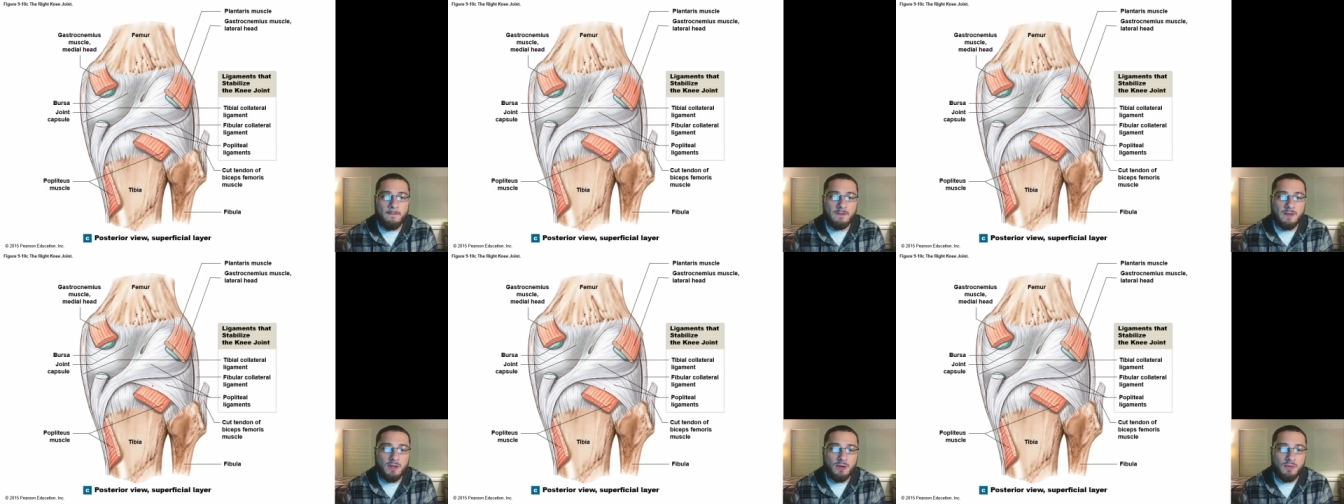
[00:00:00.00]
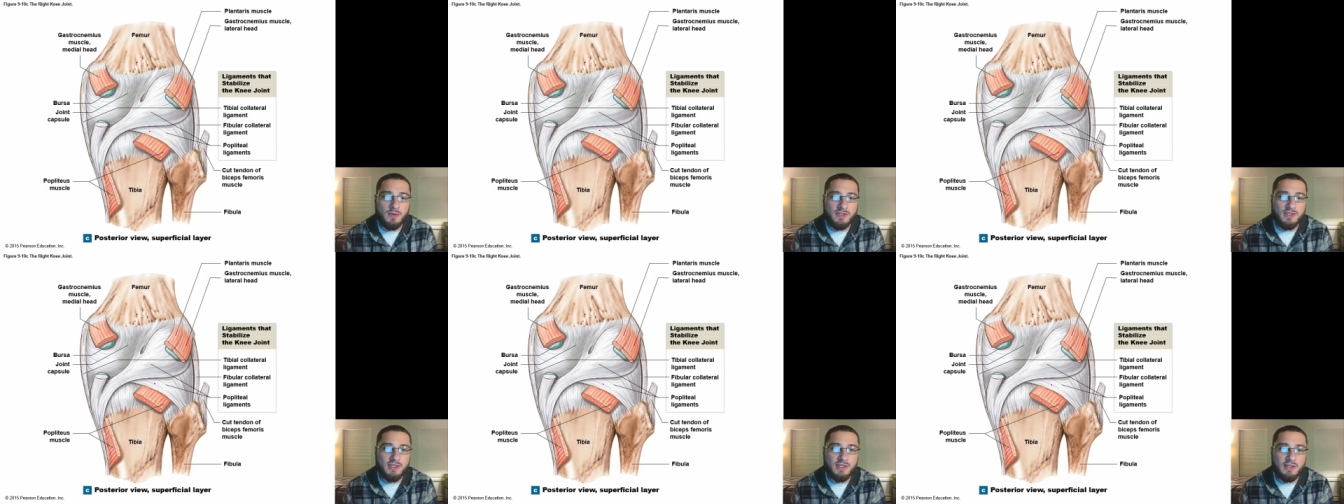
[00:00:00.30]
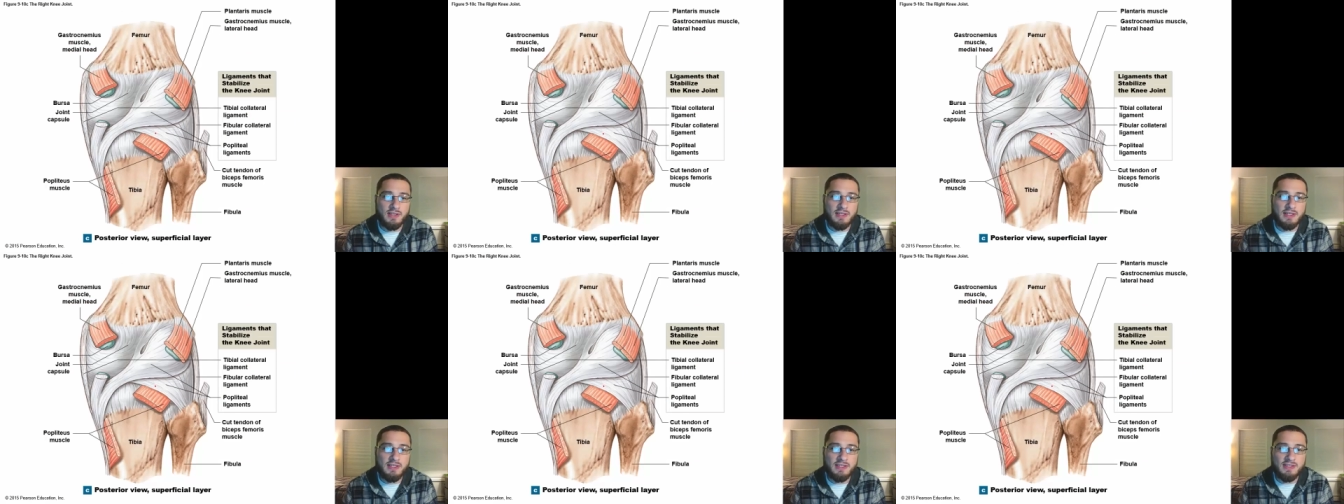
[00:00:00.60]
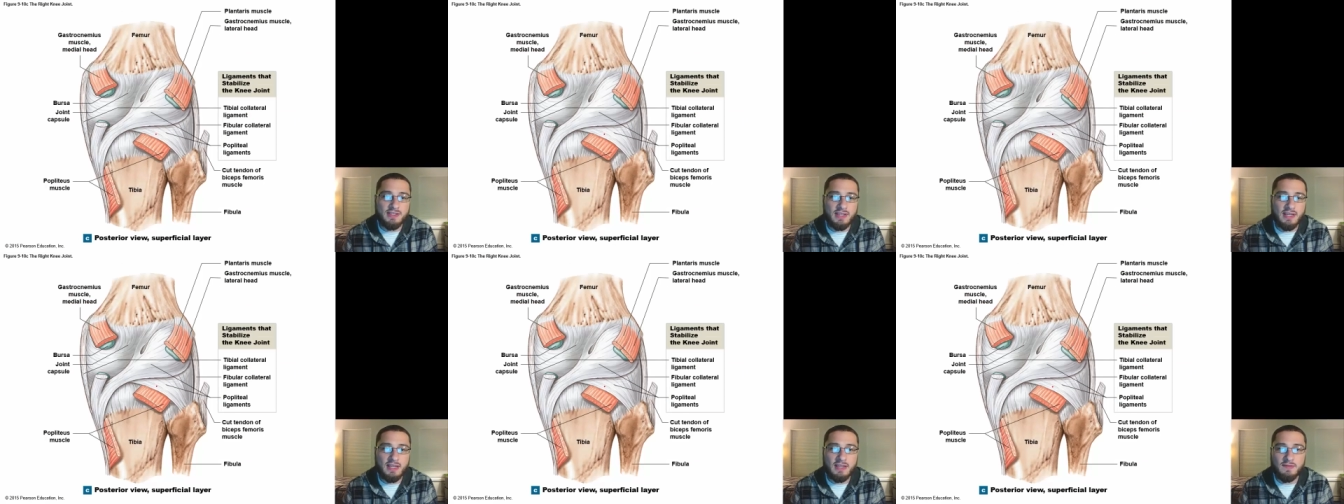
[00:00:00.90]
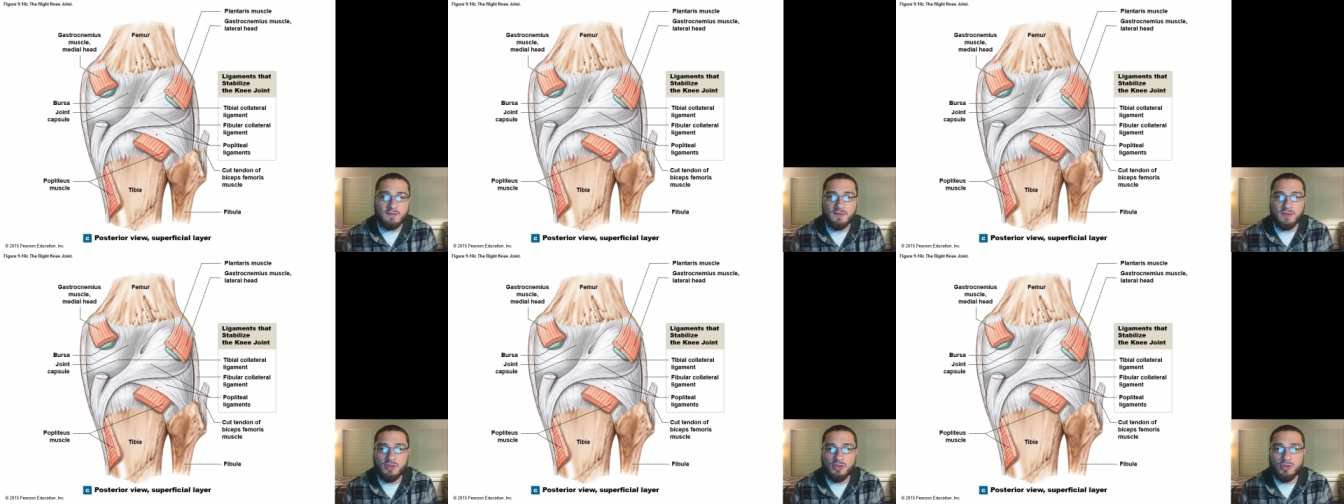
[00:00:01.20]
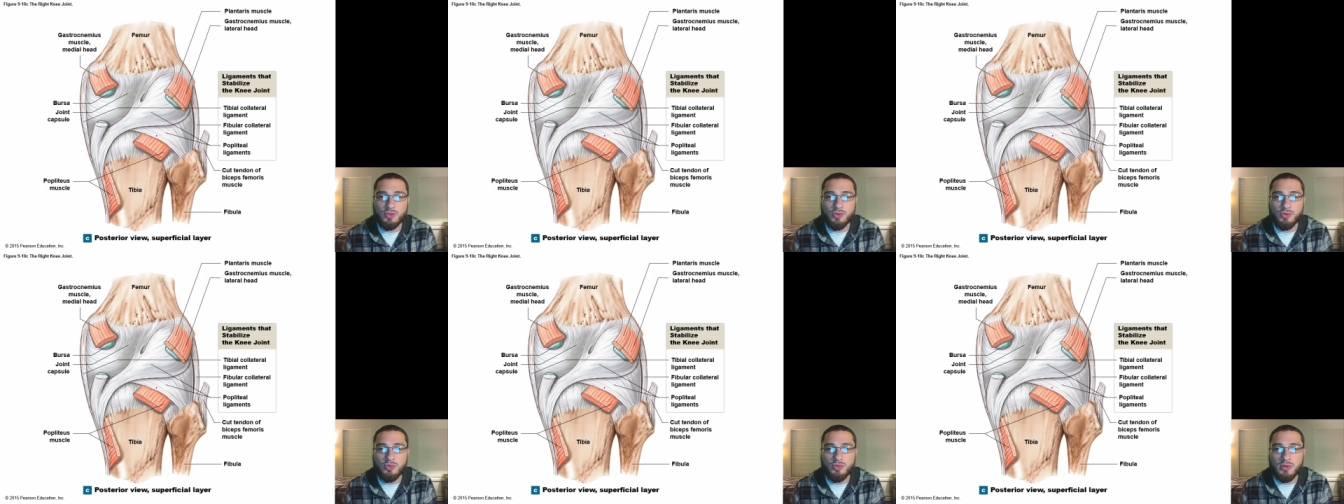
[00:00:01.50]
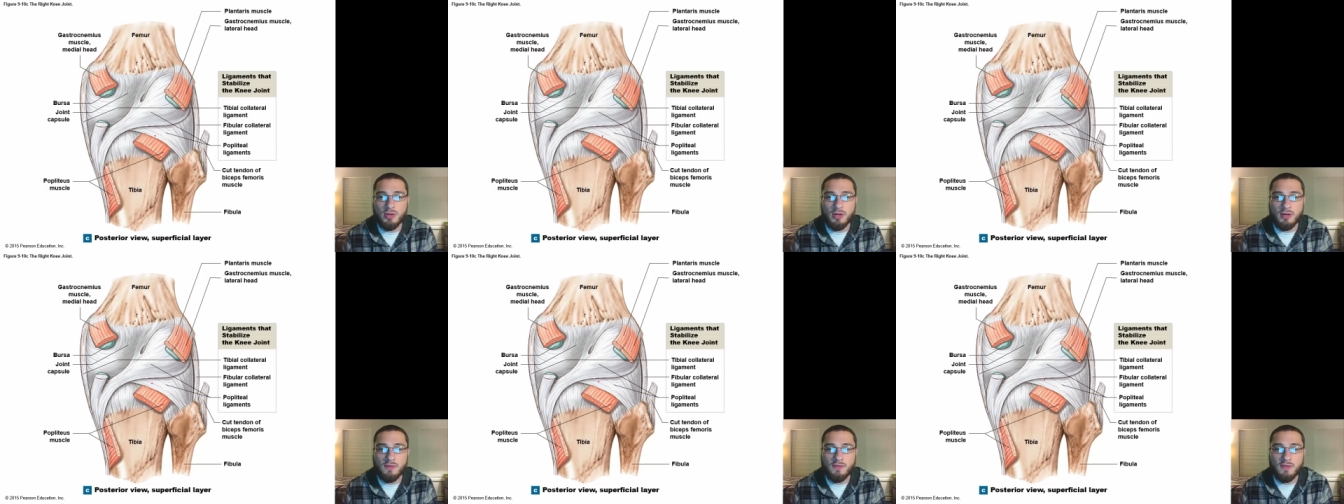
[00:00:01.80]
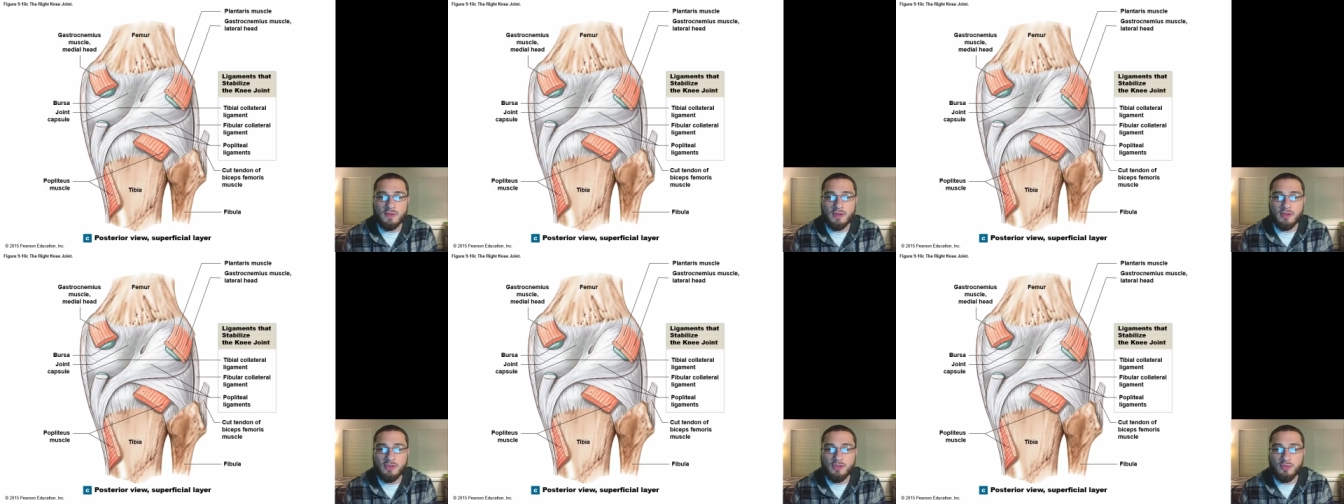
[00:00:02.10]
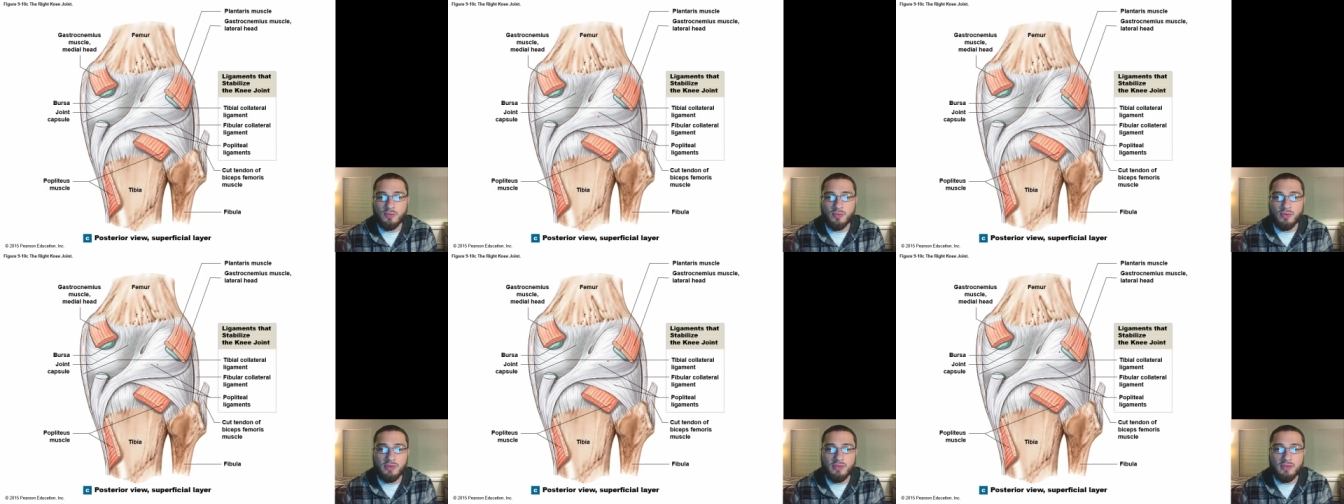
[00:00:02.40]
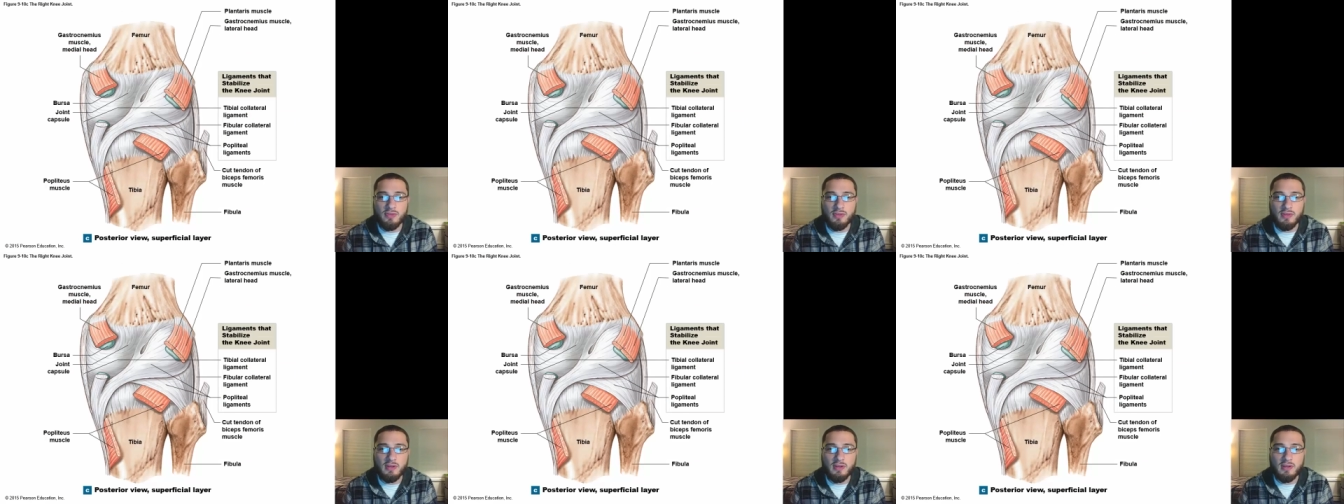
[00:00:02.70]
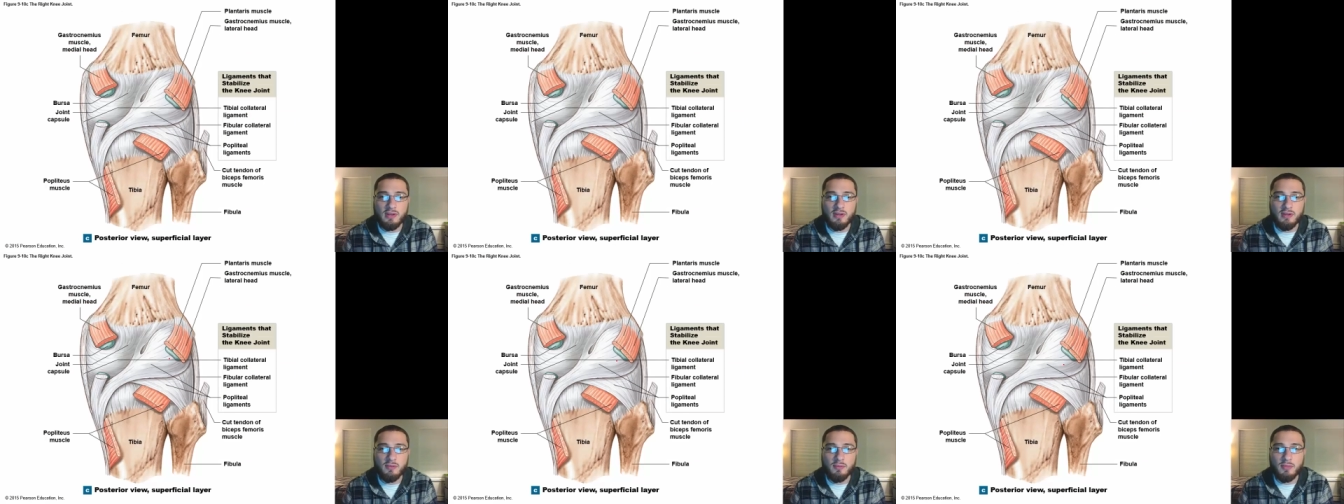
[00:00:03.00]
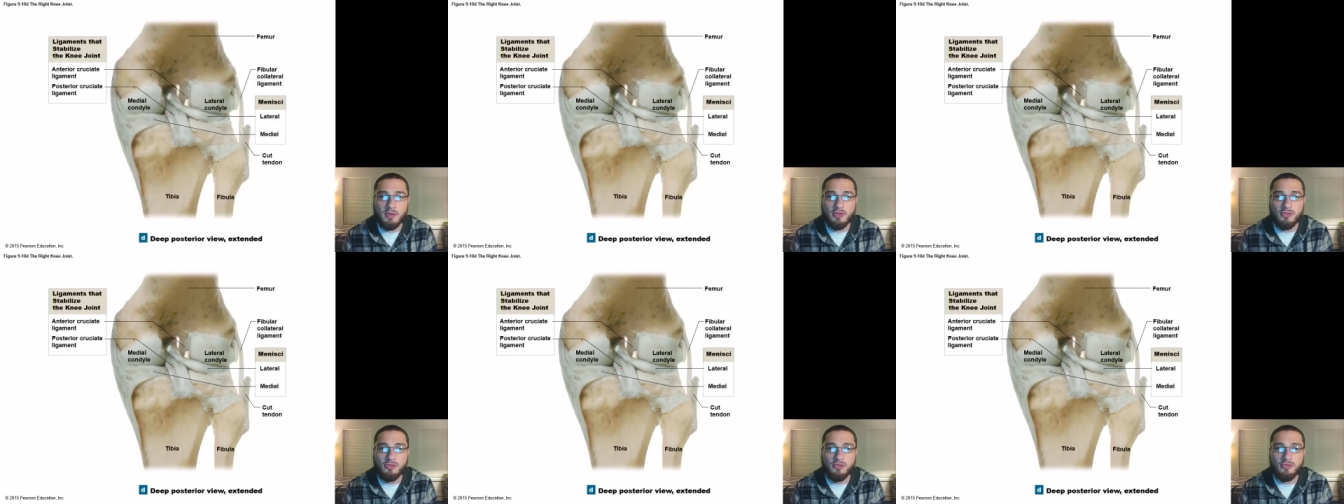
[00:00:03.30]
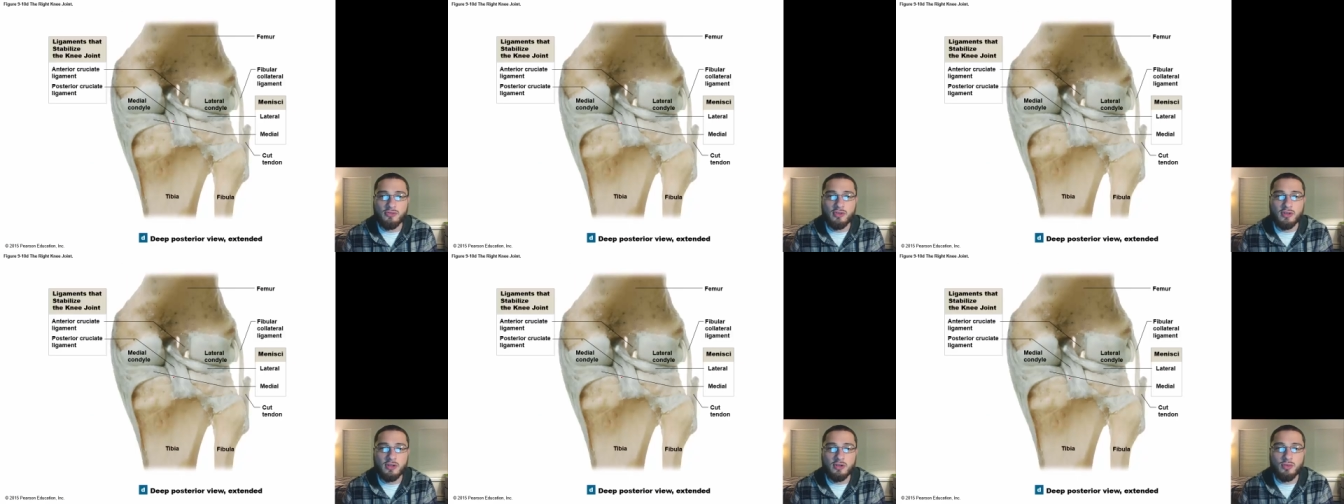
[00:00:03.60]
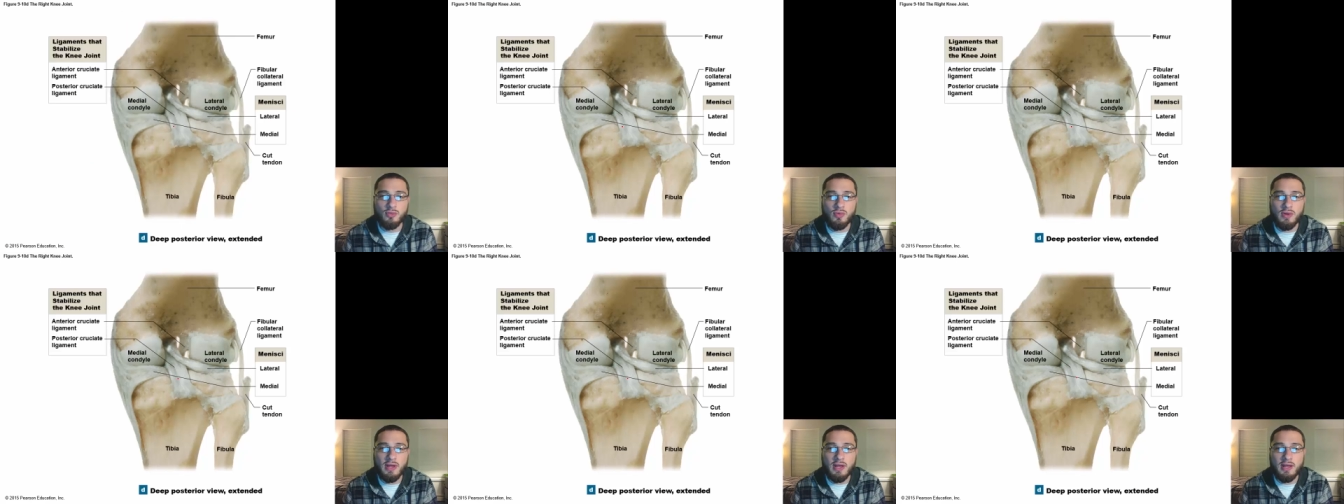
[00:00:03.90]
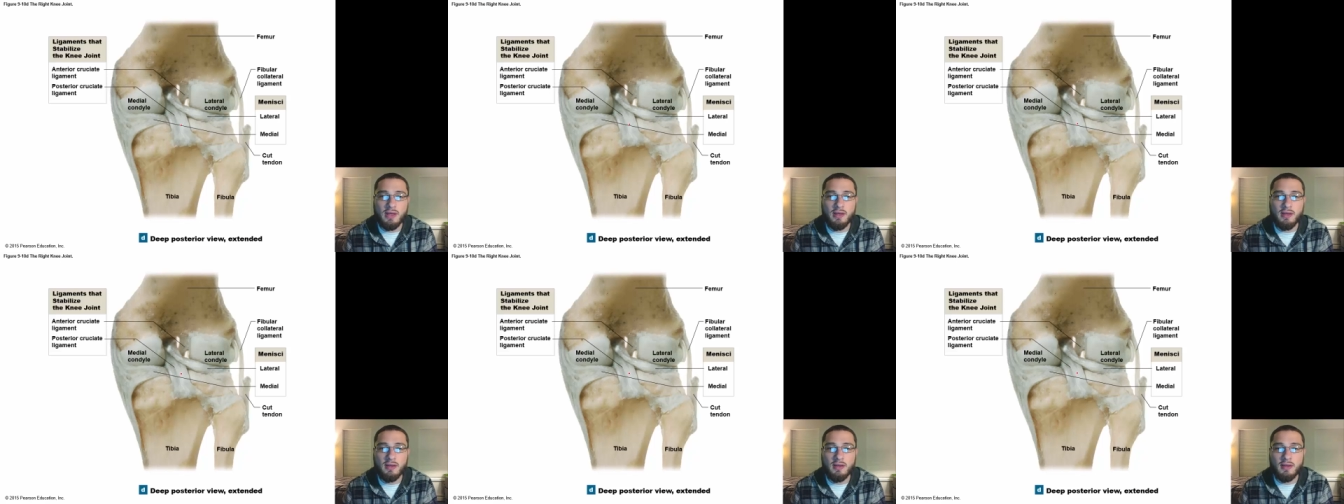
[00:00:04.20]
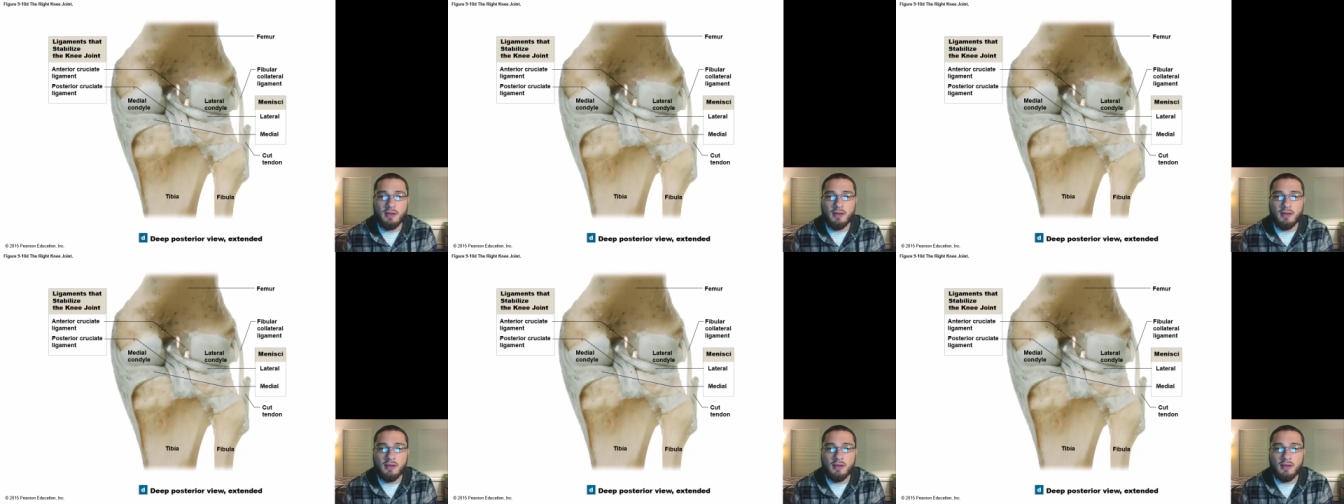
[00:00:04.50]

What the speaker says: Here we see an inside view of this with the muscles cut away.